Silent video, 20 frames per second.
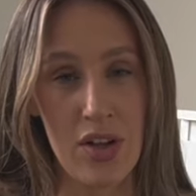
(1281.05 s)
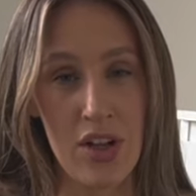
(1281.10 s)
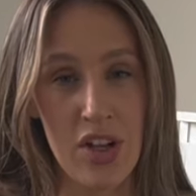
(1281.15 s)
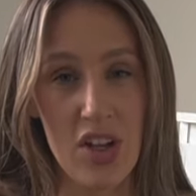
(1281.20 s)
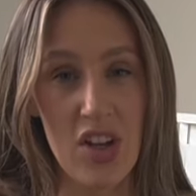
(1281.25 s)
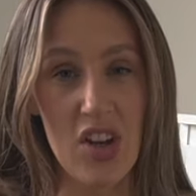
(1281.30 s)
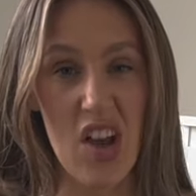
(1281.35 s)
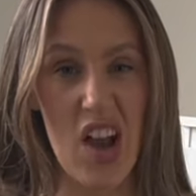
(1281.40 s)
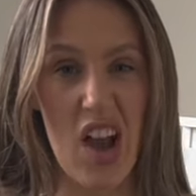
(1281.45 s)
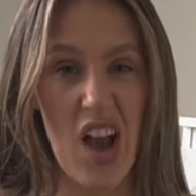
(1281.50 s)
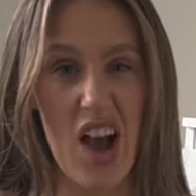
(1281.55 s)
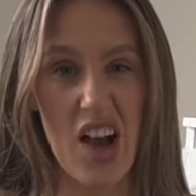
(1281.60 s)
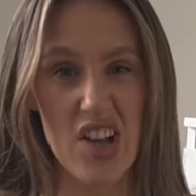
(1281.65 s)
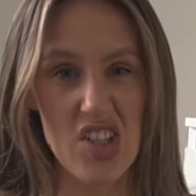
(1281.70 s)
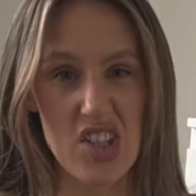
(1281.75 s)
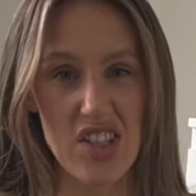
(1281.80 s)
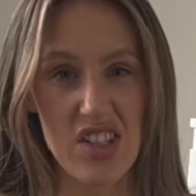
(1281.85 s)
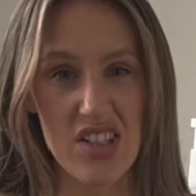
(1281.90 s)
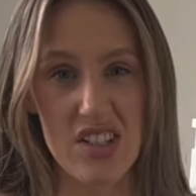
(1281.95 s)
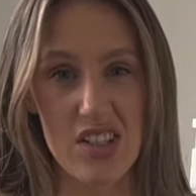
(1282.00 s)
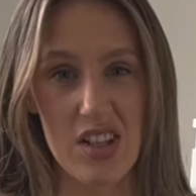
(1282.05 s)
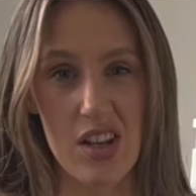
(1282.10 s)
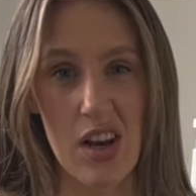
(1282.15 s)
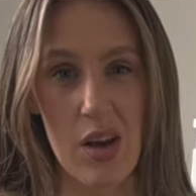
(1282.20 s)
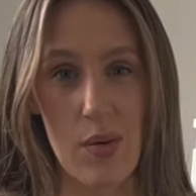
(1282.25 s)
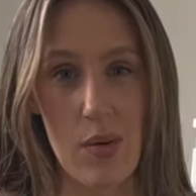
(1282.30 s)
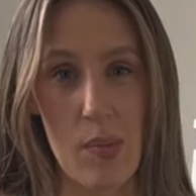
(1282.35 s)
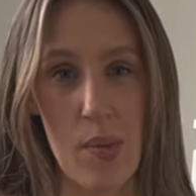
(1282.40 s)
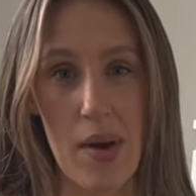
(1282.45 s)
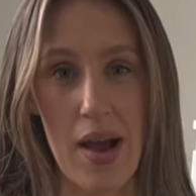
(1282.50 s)
You're not arching into your
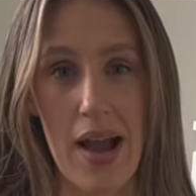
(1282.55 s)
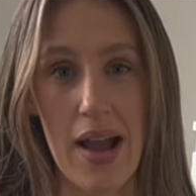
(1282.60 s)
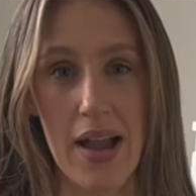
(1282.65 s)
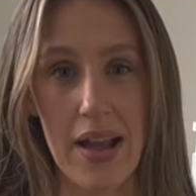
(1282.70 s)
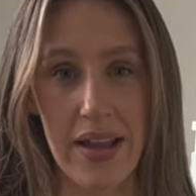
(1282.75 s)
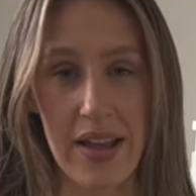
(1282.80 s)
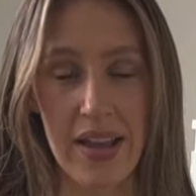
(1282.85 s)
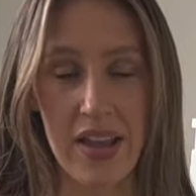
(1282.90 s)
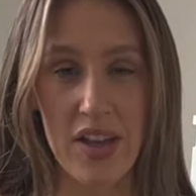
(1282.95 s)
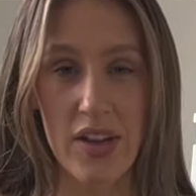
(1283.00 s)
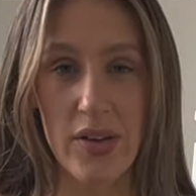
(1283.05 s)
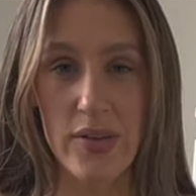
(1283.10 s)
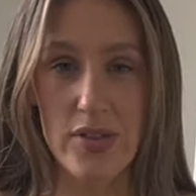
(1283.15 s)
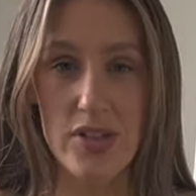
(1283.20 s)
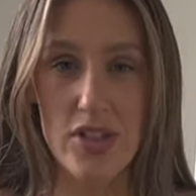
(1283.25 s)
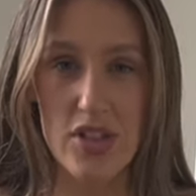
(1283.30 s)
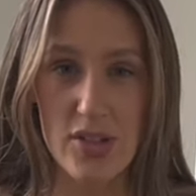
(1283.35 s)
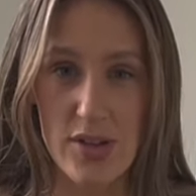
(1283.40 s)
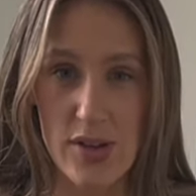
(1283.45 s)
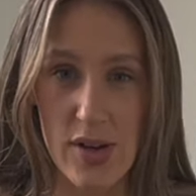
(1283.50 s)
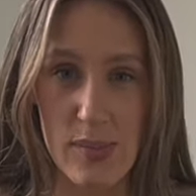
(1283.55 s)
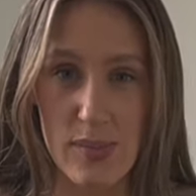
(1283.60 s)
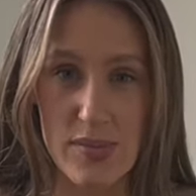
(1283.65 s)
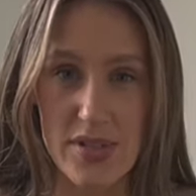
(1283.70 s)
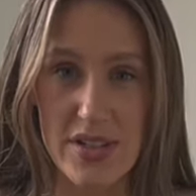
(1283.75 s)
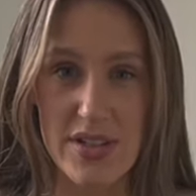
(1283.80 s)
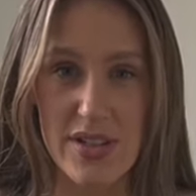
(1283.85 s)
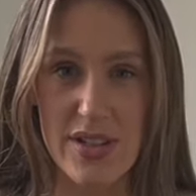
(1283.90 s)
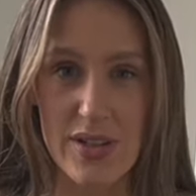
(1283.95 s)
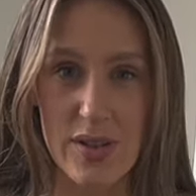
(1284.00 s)
lower back, you're not slumped
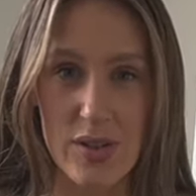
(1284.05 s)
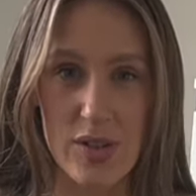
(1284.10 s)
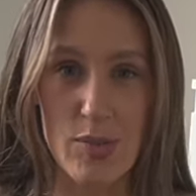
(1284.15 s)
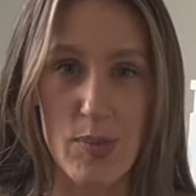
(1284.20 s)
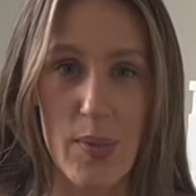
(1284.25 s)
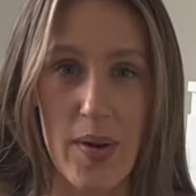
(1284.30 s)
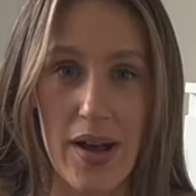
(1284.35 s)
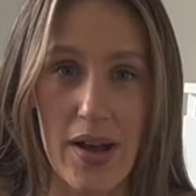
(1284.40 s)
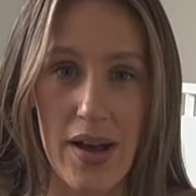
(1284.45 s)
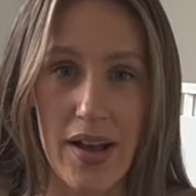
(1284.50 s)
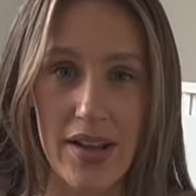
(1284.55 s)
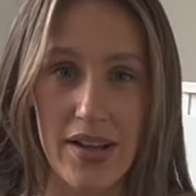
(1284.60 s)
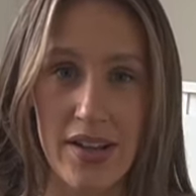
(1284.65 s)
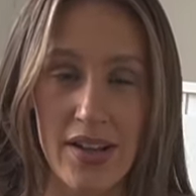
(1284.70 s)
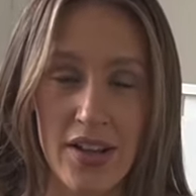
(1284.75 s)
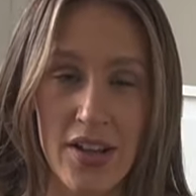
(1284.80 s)
into your spine.